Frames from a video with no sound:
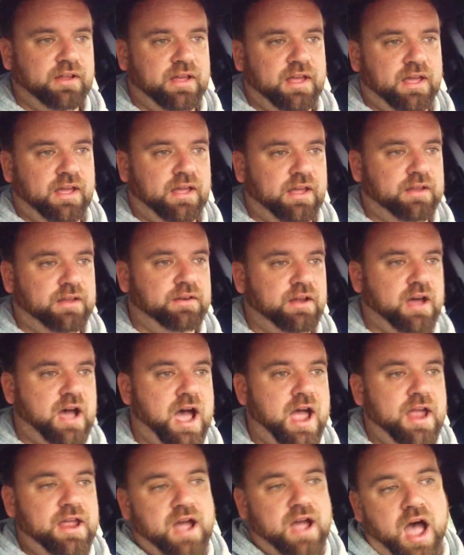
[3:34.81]
And
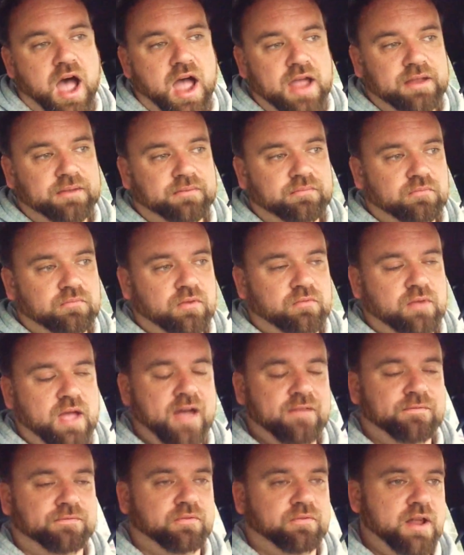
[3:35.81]
I, I
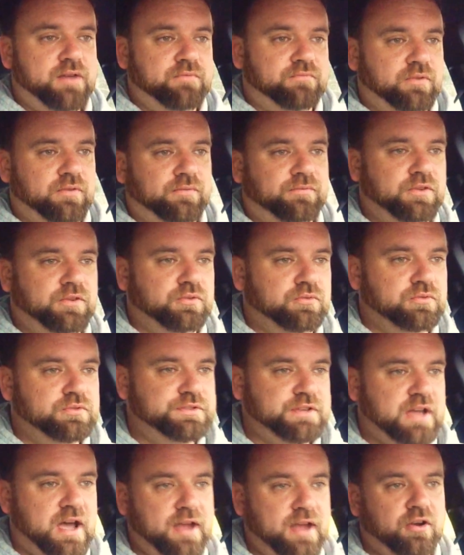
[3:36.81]
have read
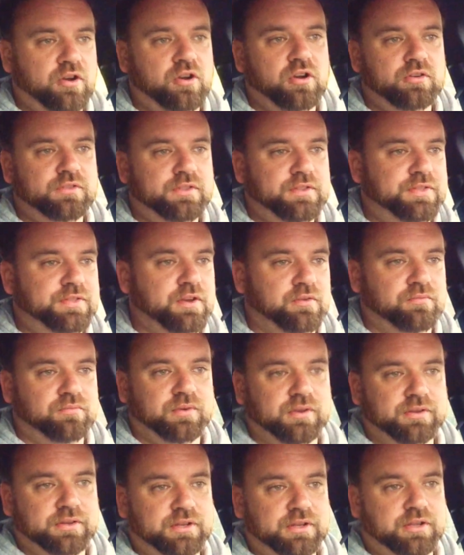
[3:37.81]
reviews. I heard that they're
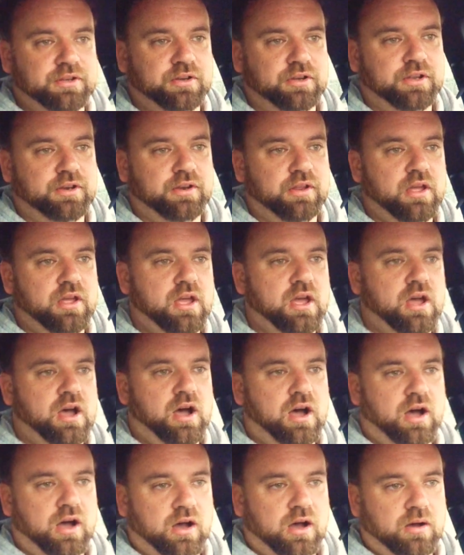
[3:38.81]
really good.
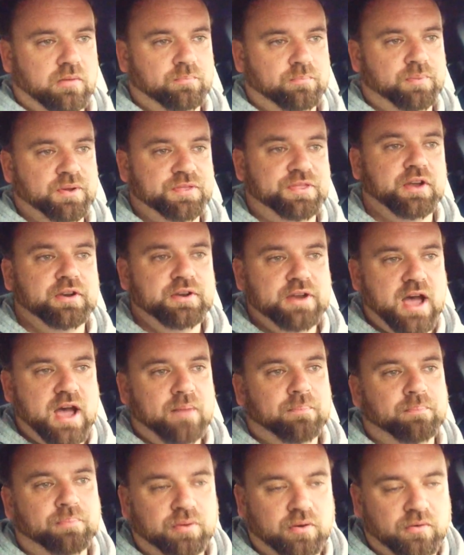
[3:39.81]
Um, but they're
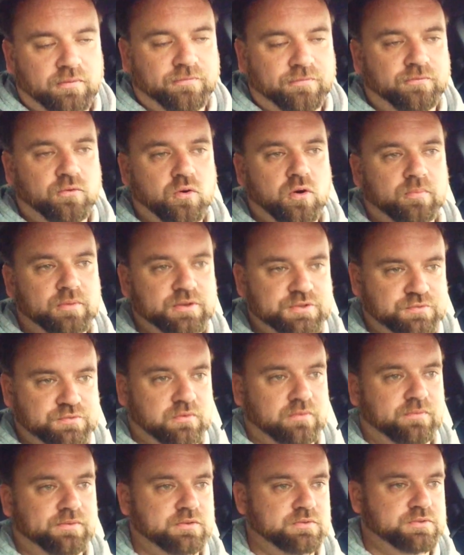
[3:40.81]
not performance
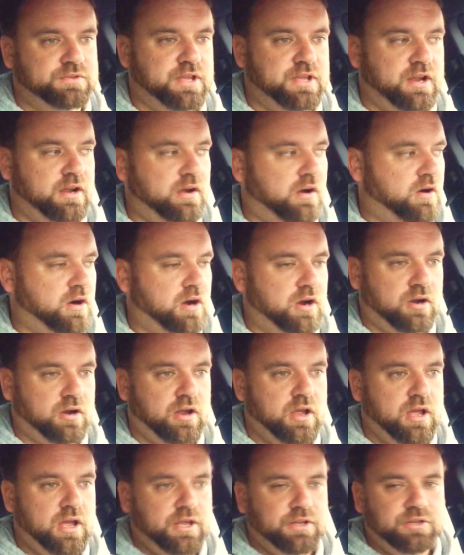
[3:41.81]
reviews. They are,
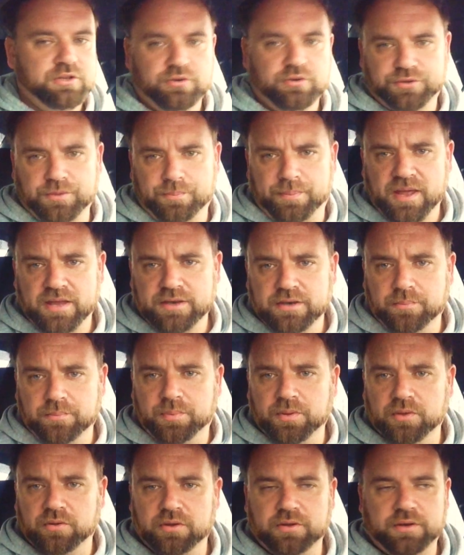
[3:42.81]
you know,
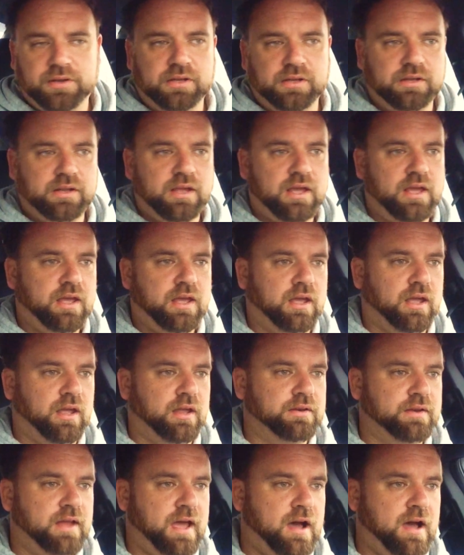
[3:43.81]
dependability
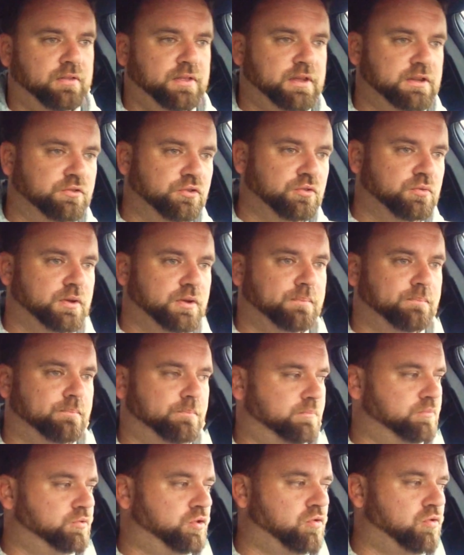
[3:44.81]
and how they do in
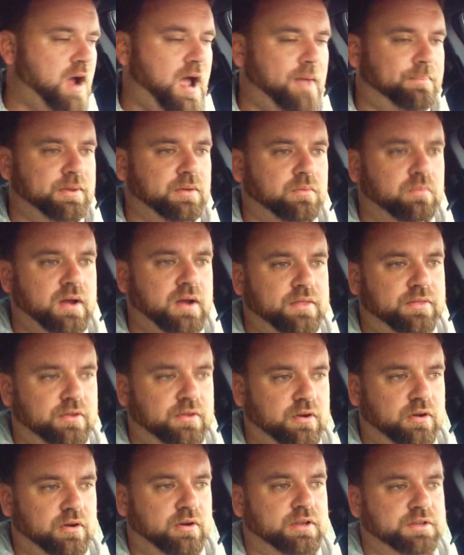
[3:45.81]
crappy
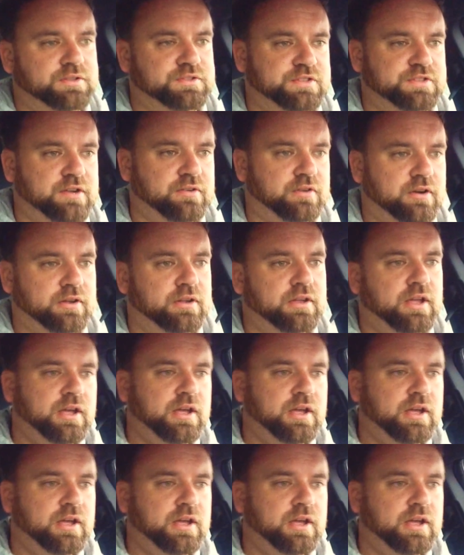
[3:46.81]
weather, etc.